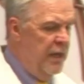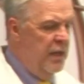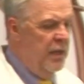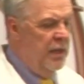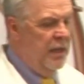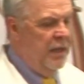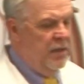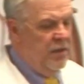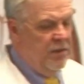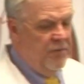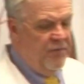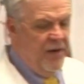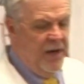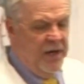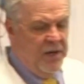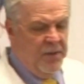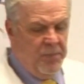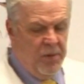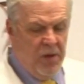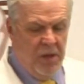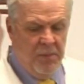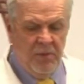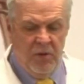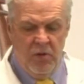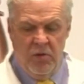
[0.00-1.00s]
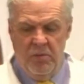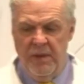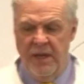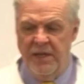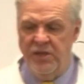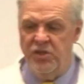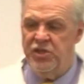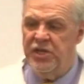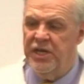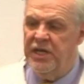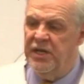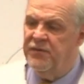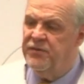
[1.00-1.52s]
in the fire department on my
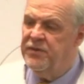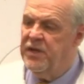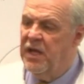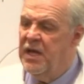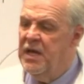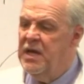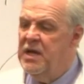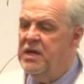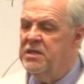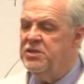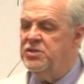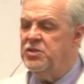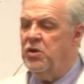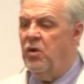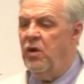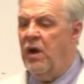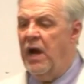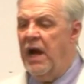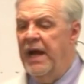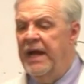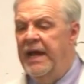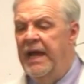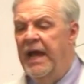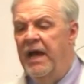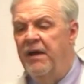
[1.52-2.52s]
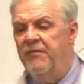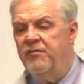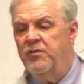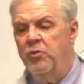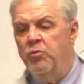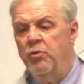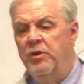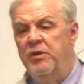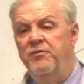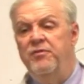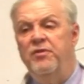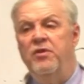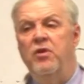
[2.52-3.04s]
shift, so I have to
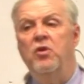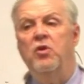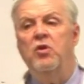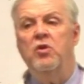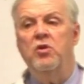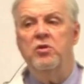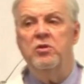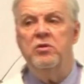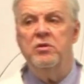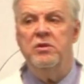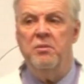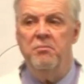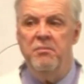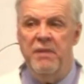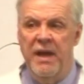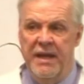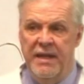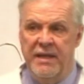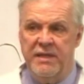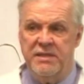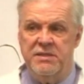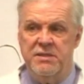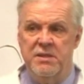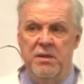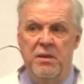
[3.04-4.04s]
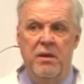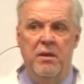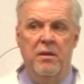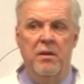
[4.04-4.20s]
review the medics'